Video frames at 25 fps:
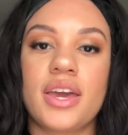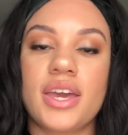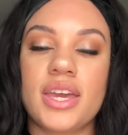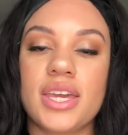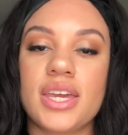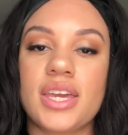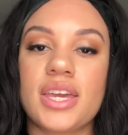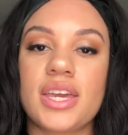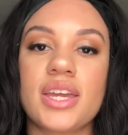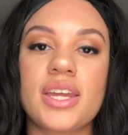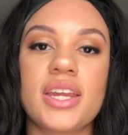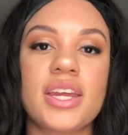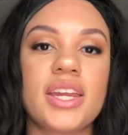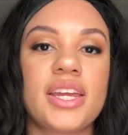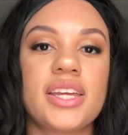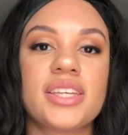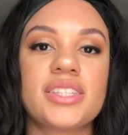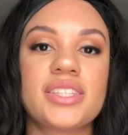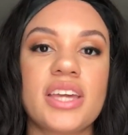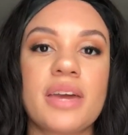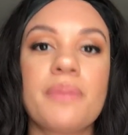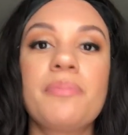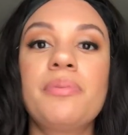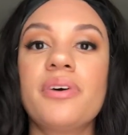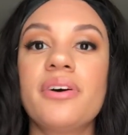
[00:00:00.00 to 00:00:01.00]
And an
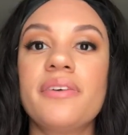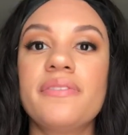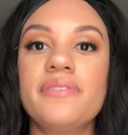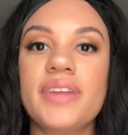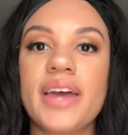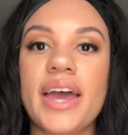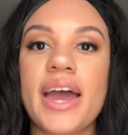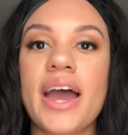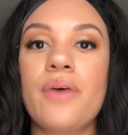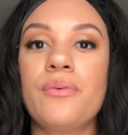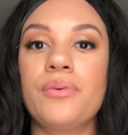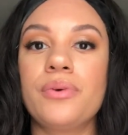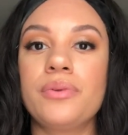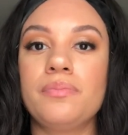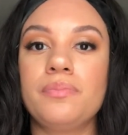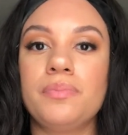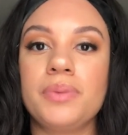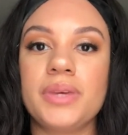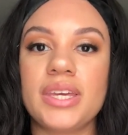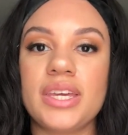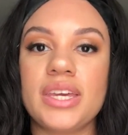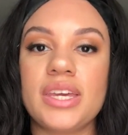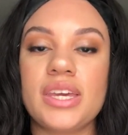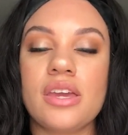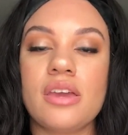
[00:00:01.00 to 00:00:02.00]
example of that would
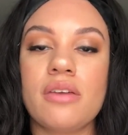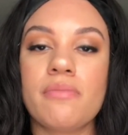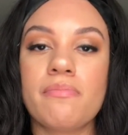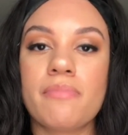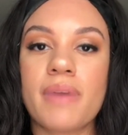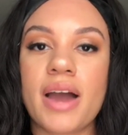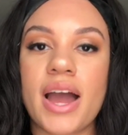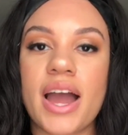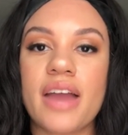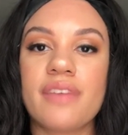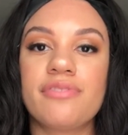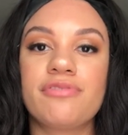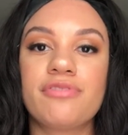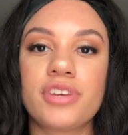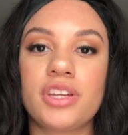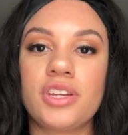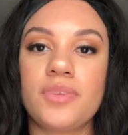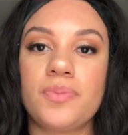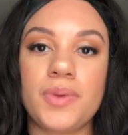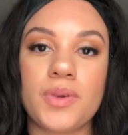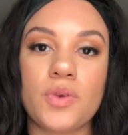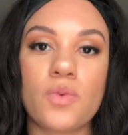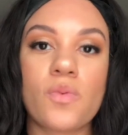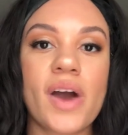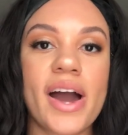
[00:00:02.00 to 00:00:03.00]
be my Free to
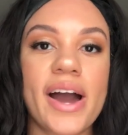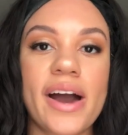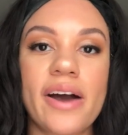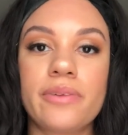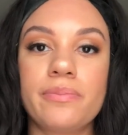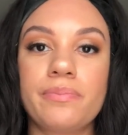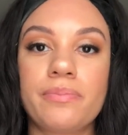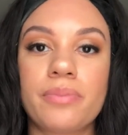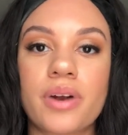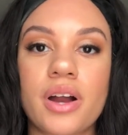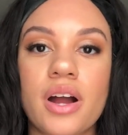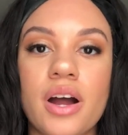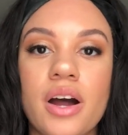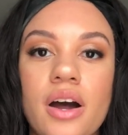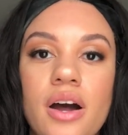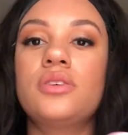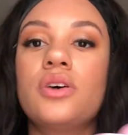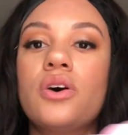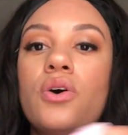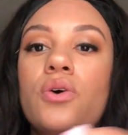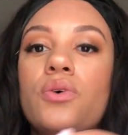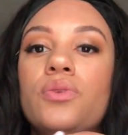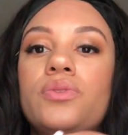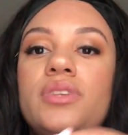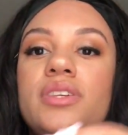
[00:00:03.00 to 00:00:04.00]
Be Wild bra.
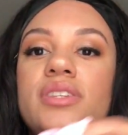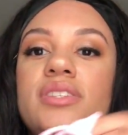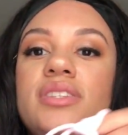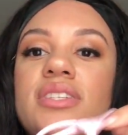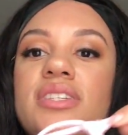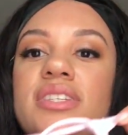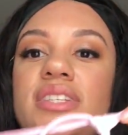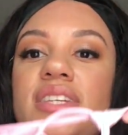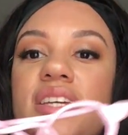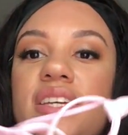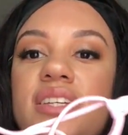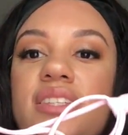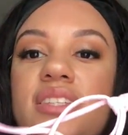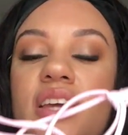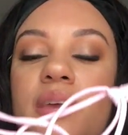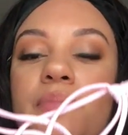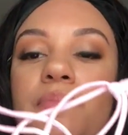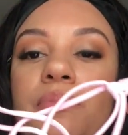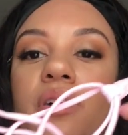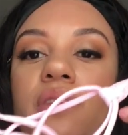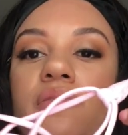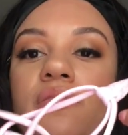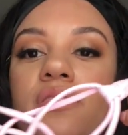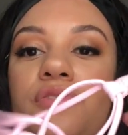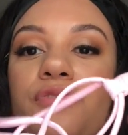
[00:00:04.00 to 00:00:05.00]
So this is an
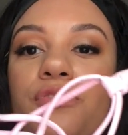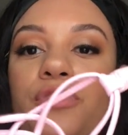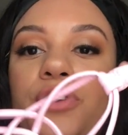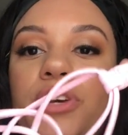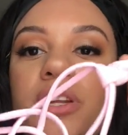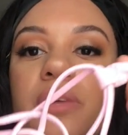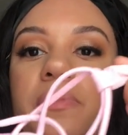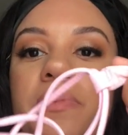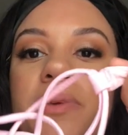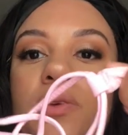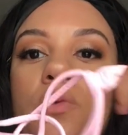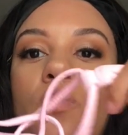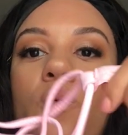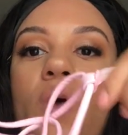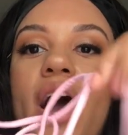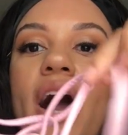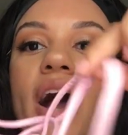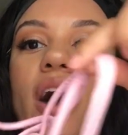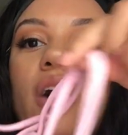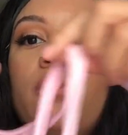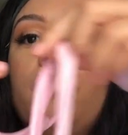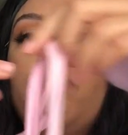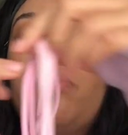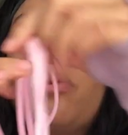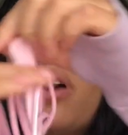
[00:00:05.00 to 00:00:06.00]
example of a Free to Be
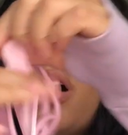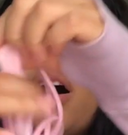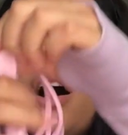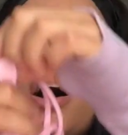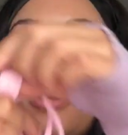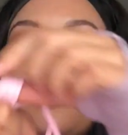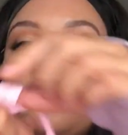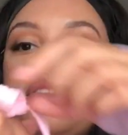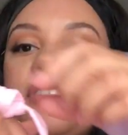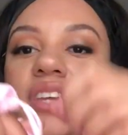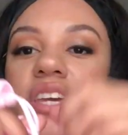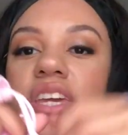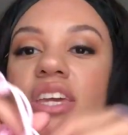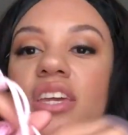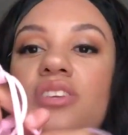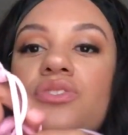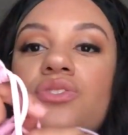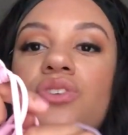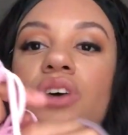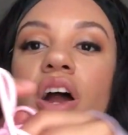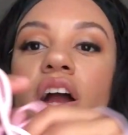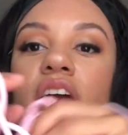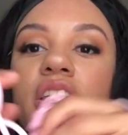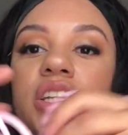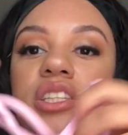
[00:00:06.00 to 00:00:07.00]
Wild bra.
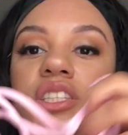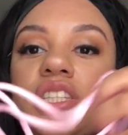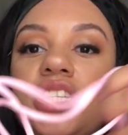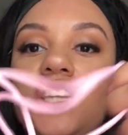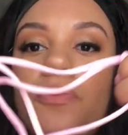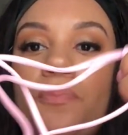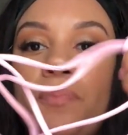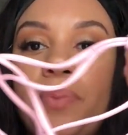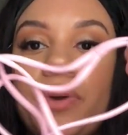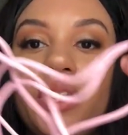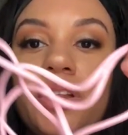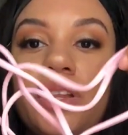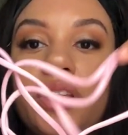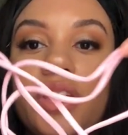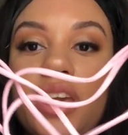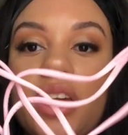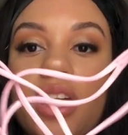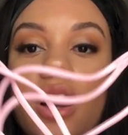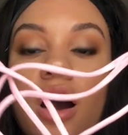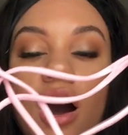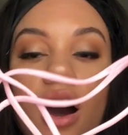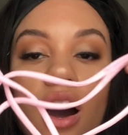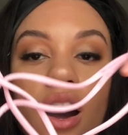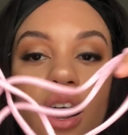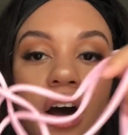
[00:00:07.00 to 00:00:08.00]
These are
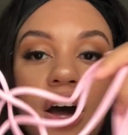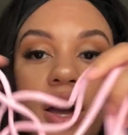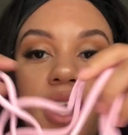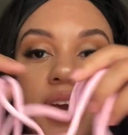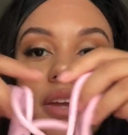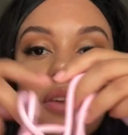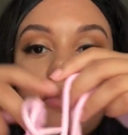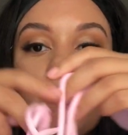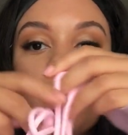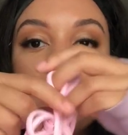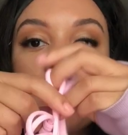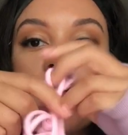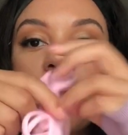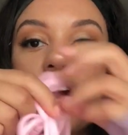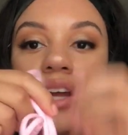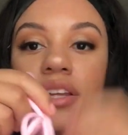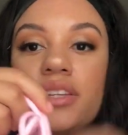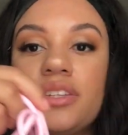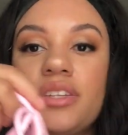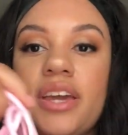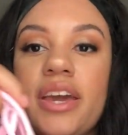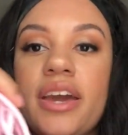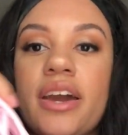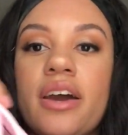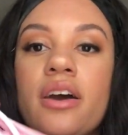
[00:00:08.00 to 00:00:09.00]
typically on
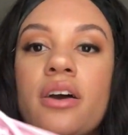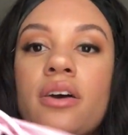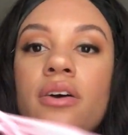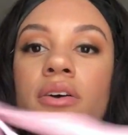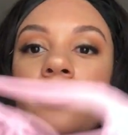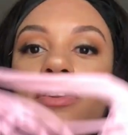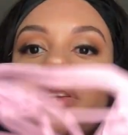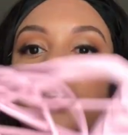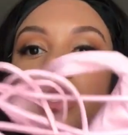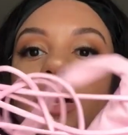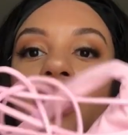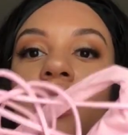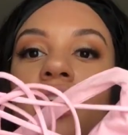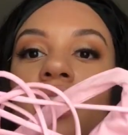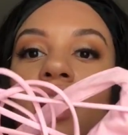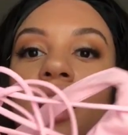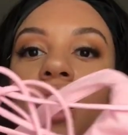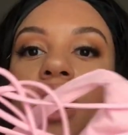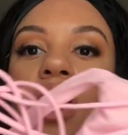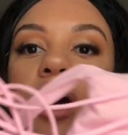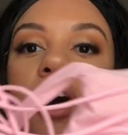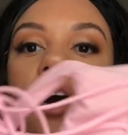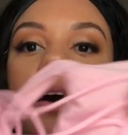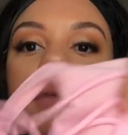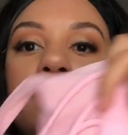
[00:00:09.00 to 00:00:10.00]
markdown.
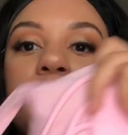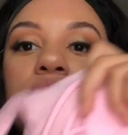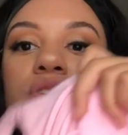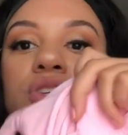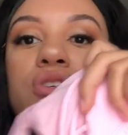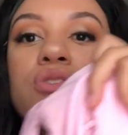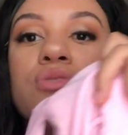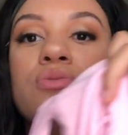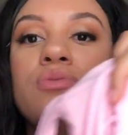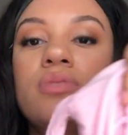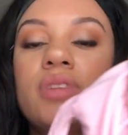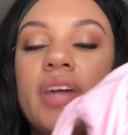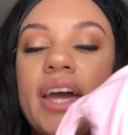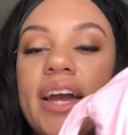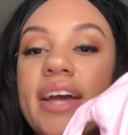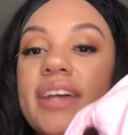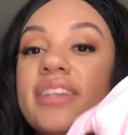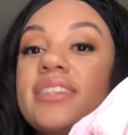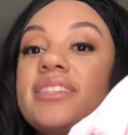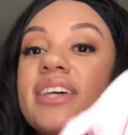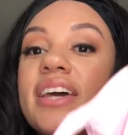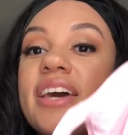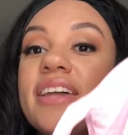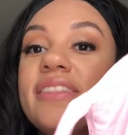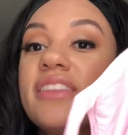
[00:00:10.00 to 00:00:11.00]
Like
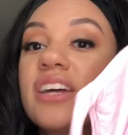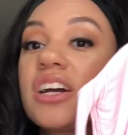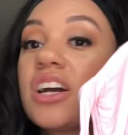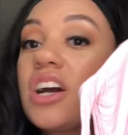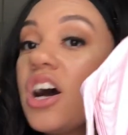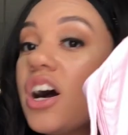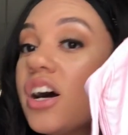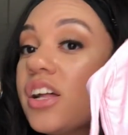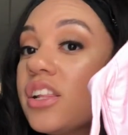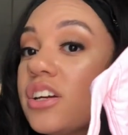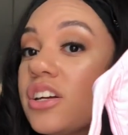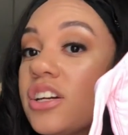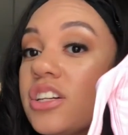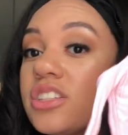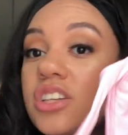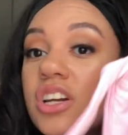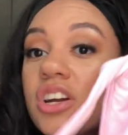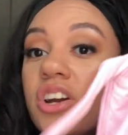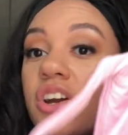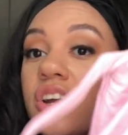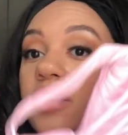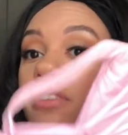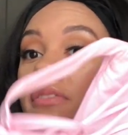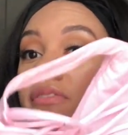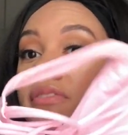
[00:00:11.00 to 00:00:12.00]
I said, the colors are
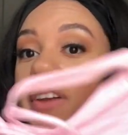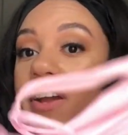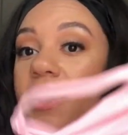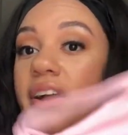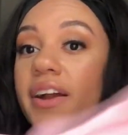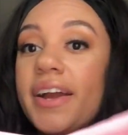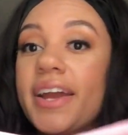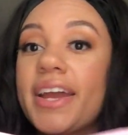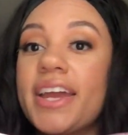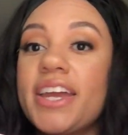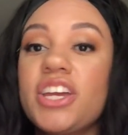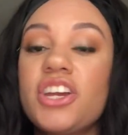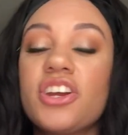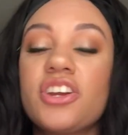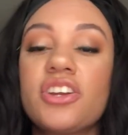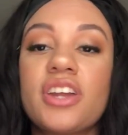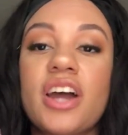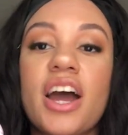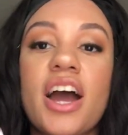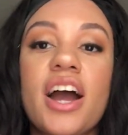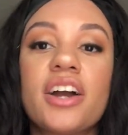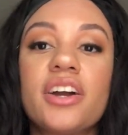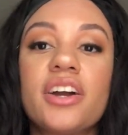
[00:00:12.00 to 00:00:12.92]
gonna vary. You're